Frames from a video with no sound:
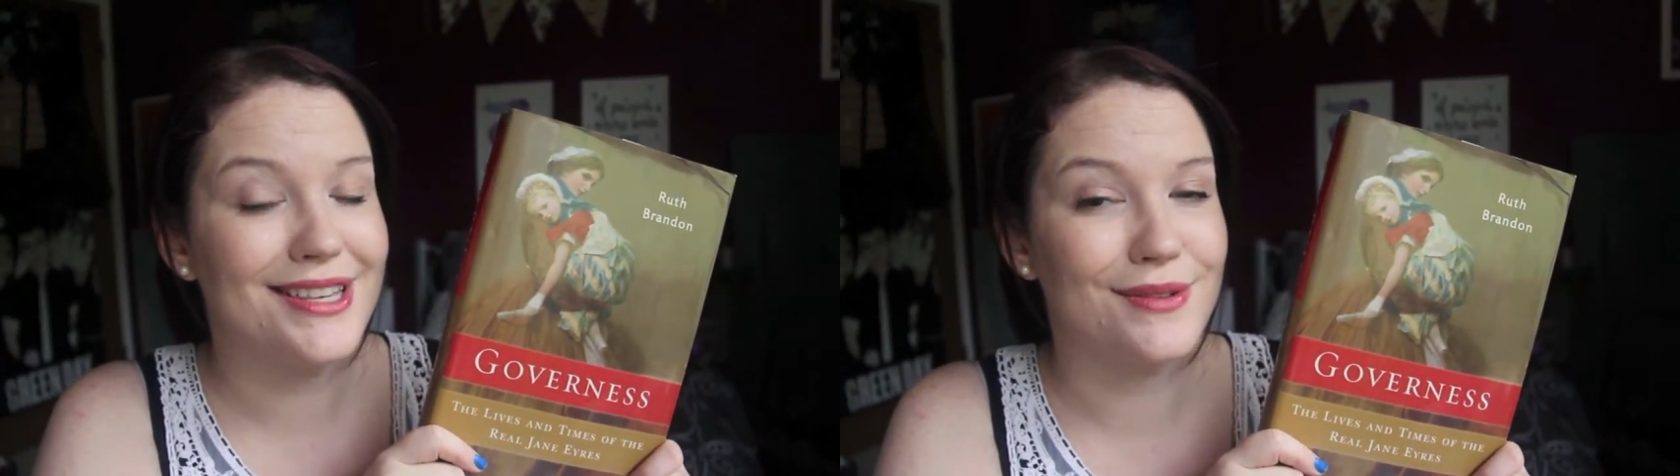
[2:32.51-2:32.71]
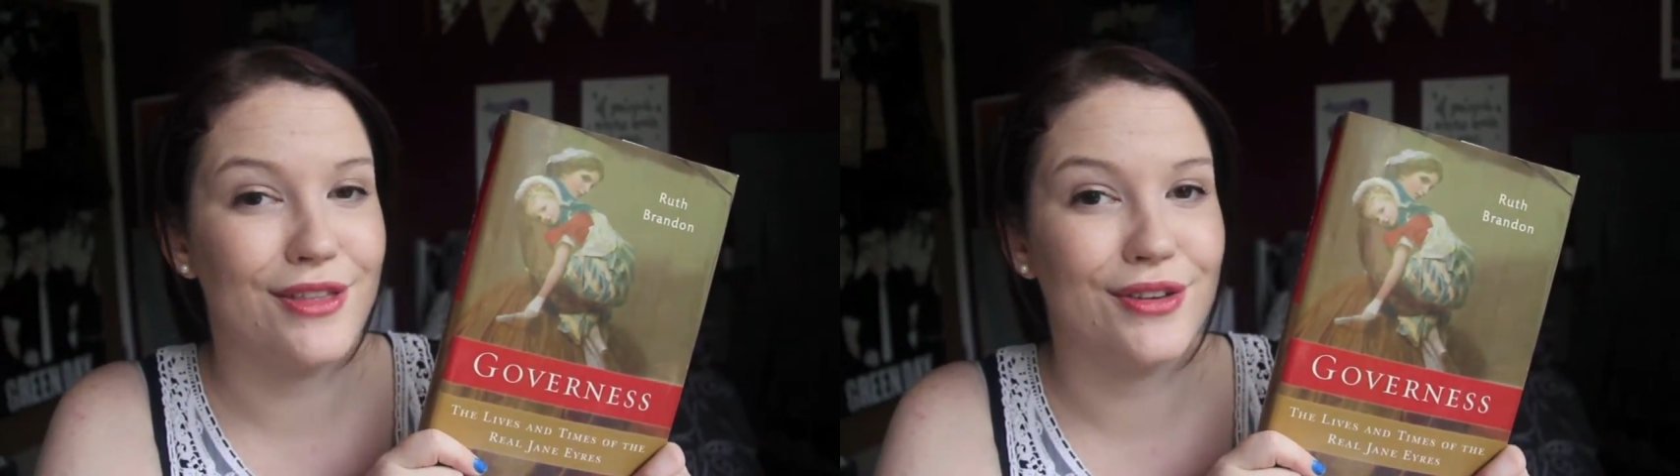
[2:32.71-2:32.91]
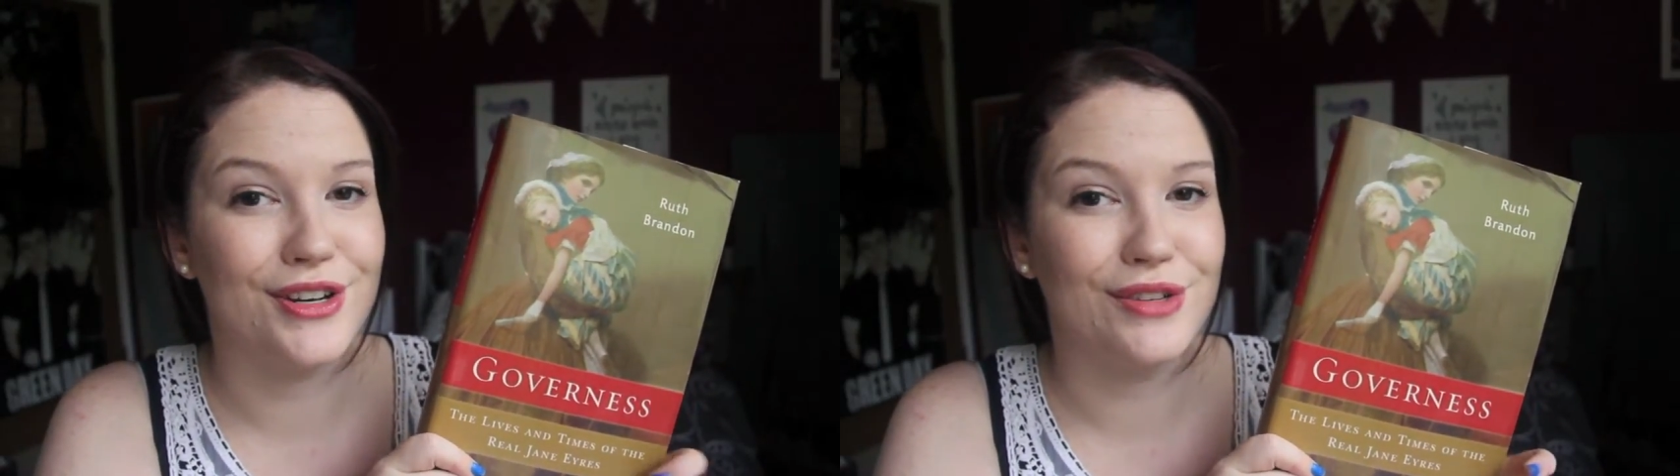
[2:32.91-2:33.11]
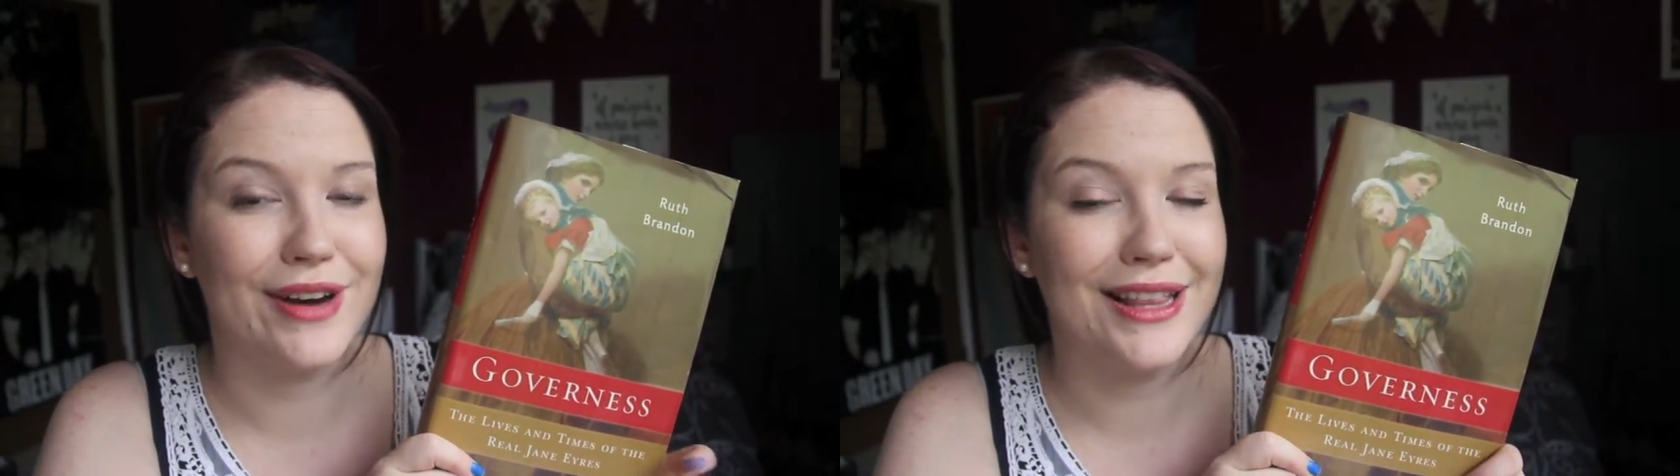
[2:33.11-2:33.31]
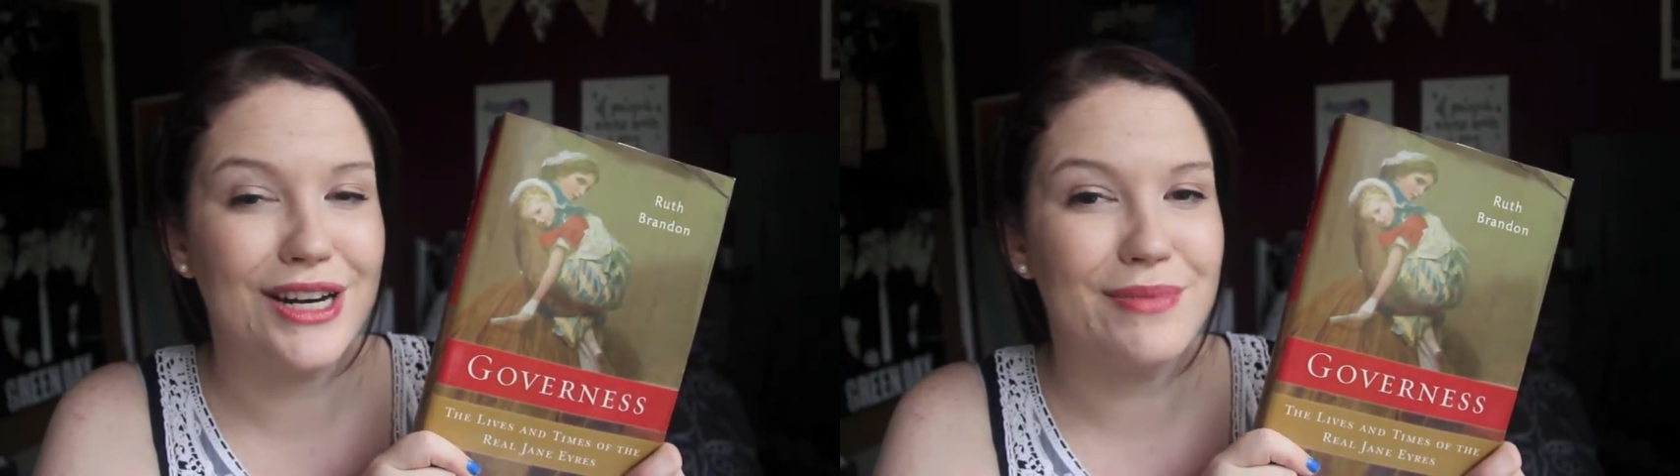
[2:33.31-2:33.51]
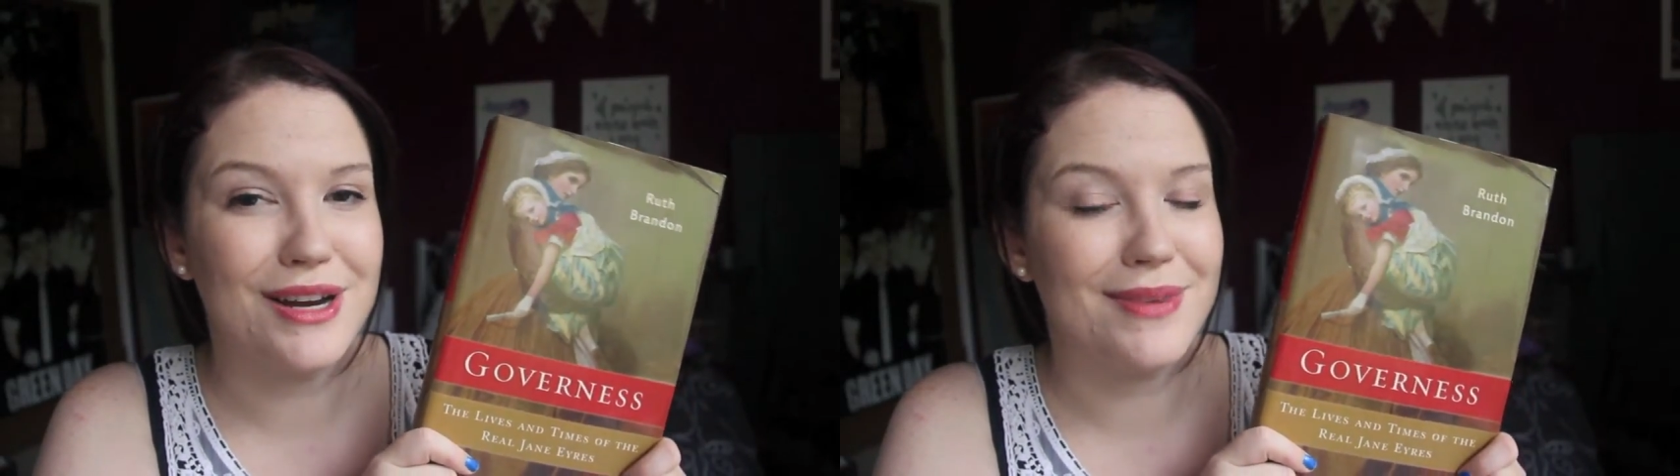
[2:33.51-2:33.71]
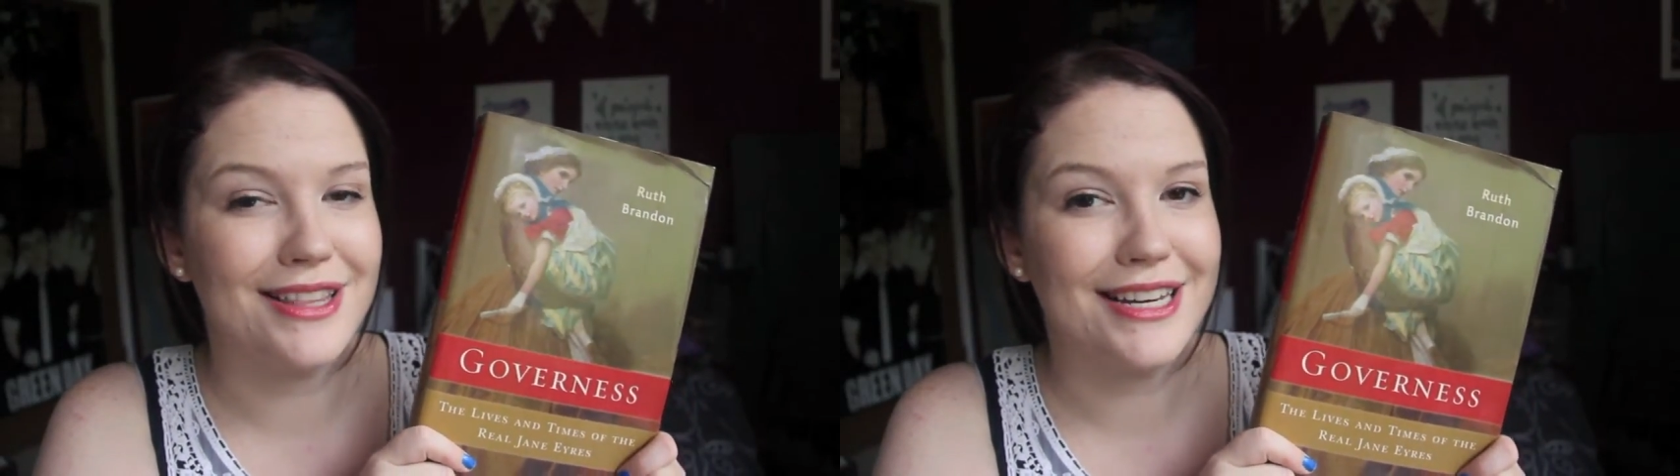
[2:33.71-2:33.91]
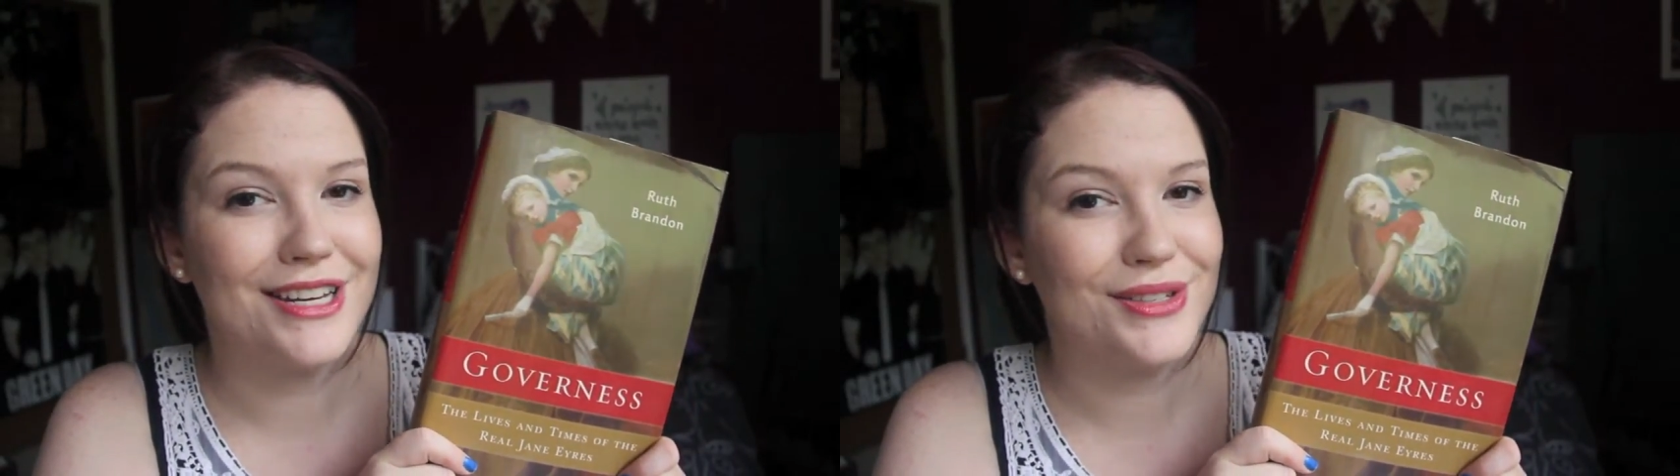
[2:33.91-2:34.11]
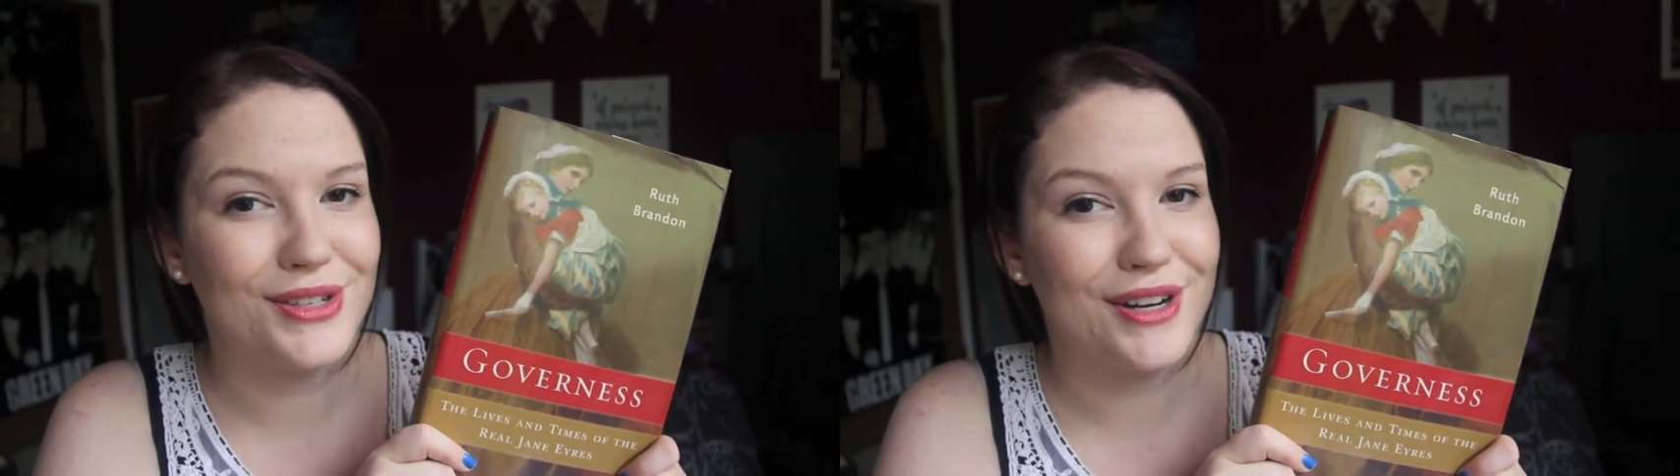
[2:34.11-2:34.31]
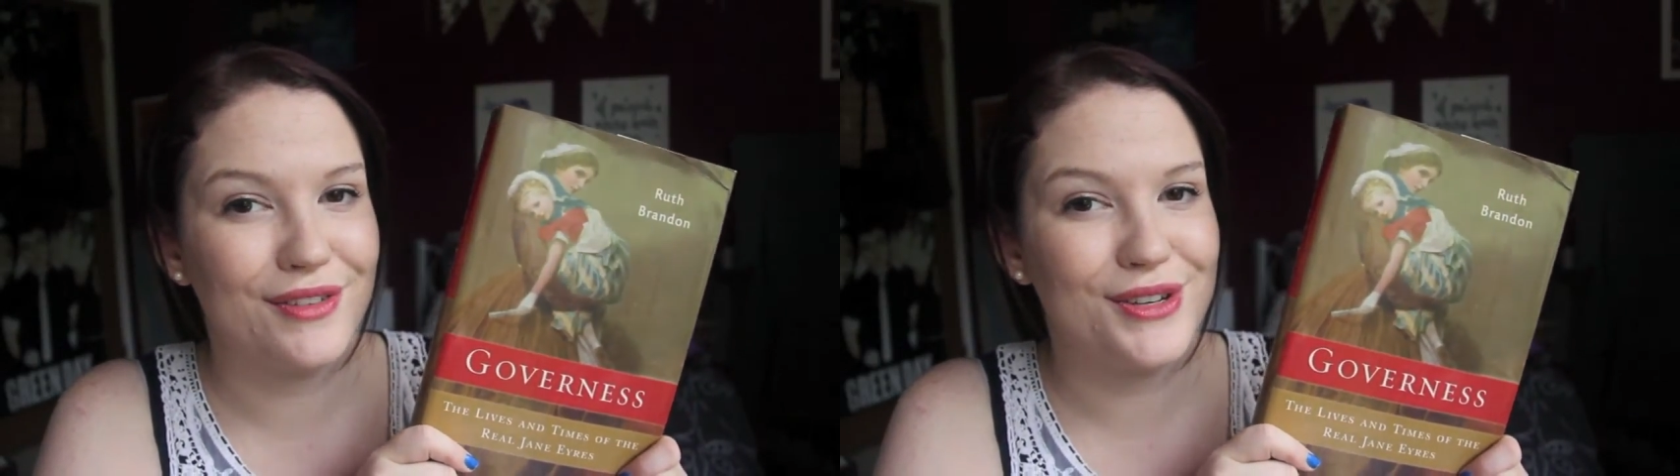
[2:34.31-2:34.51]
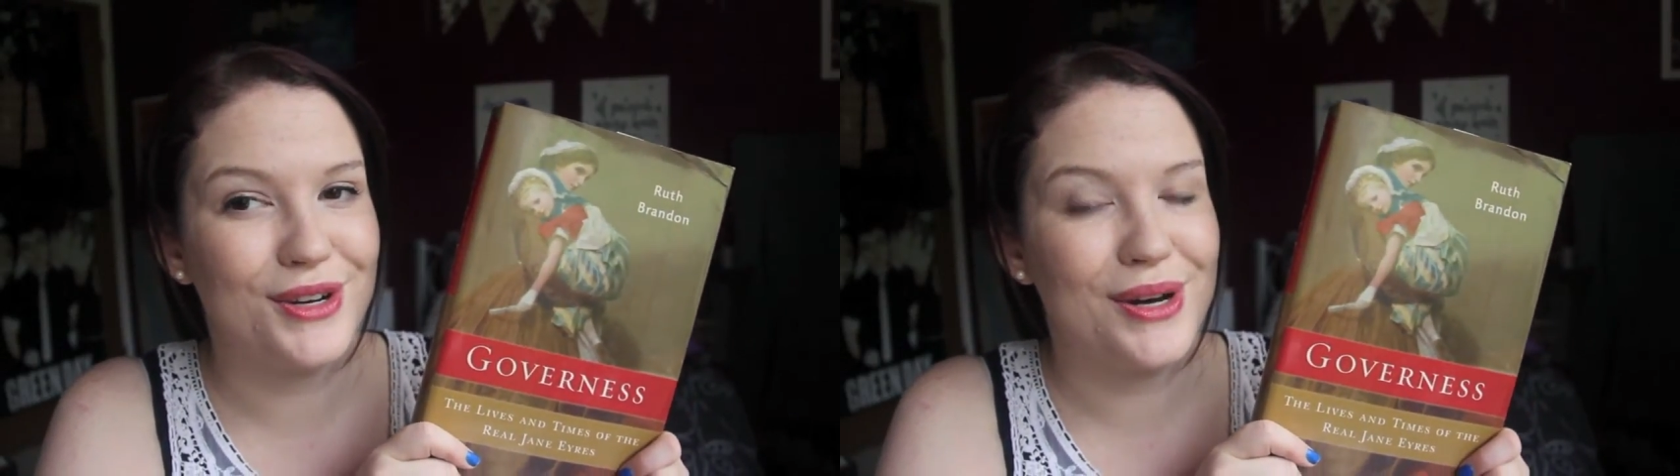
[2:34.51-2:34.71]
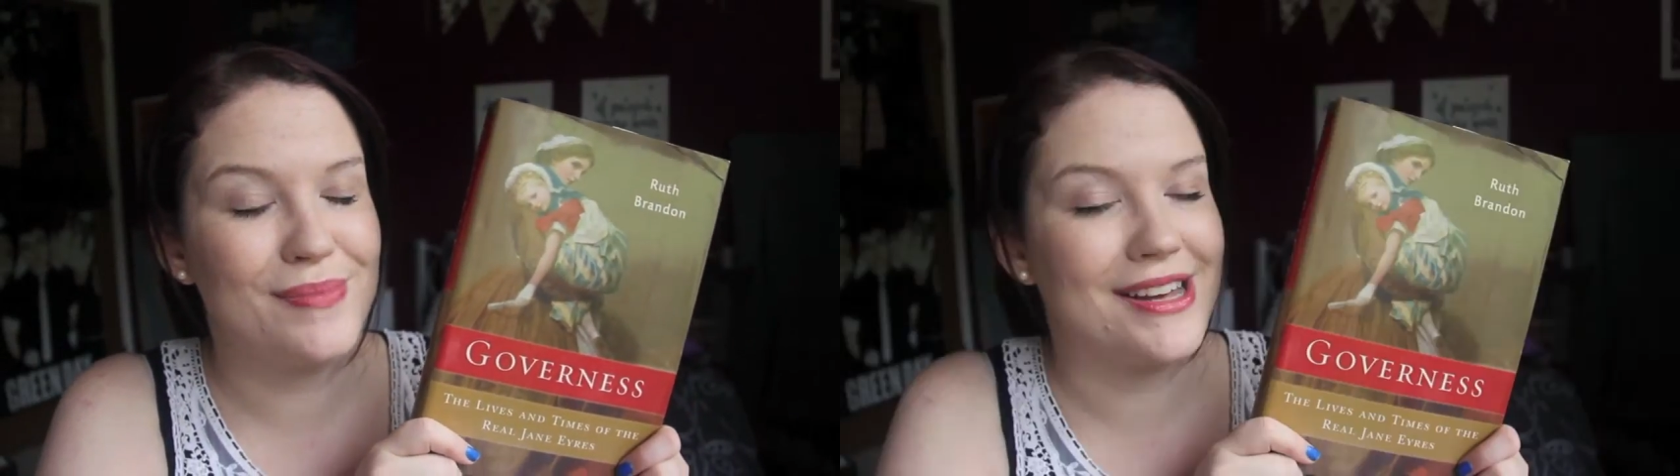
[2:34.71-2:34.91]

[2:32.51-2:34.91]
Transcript: so I thought I should read a little bit about the history of the job